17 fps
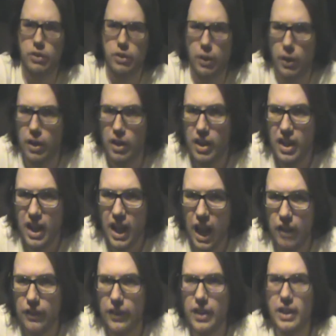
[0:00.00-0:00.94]
So
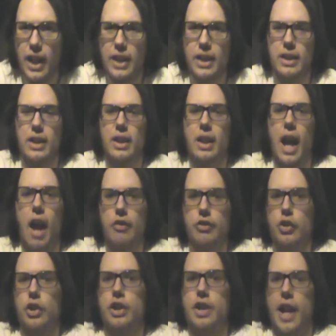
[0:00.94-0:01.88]
I'm feeling that
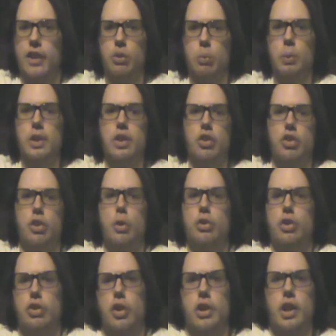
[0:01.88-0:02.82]
after next week, the show's going
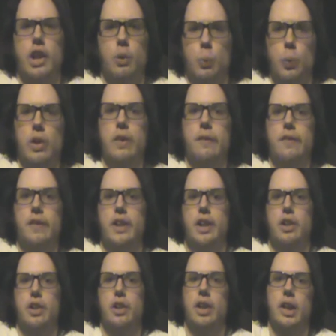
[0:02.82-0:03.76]
to start getting really
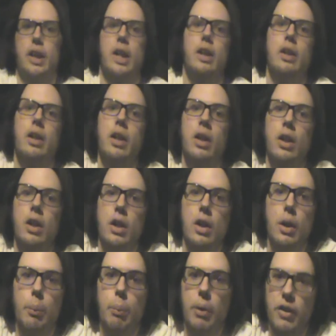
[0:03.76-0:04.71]
freaking good again.
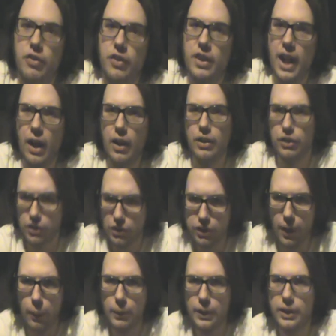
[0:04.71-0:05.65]
But for now, it's
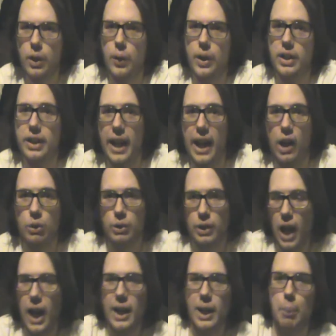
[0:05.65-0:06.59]
slowly going down.
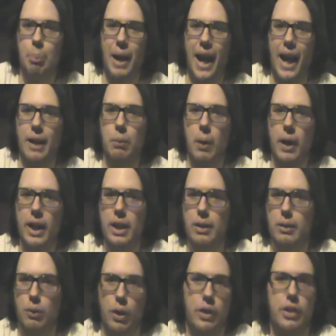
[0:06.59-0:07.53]
Not in a bad way.
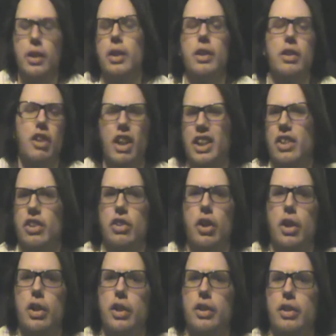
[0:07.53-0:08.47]
Well, I guess it's
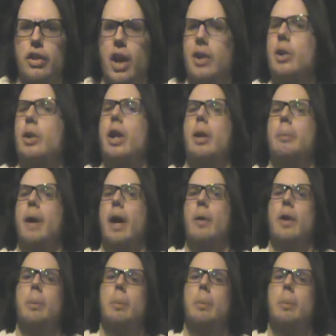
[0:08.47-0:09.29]
hard to not go down in a bad way.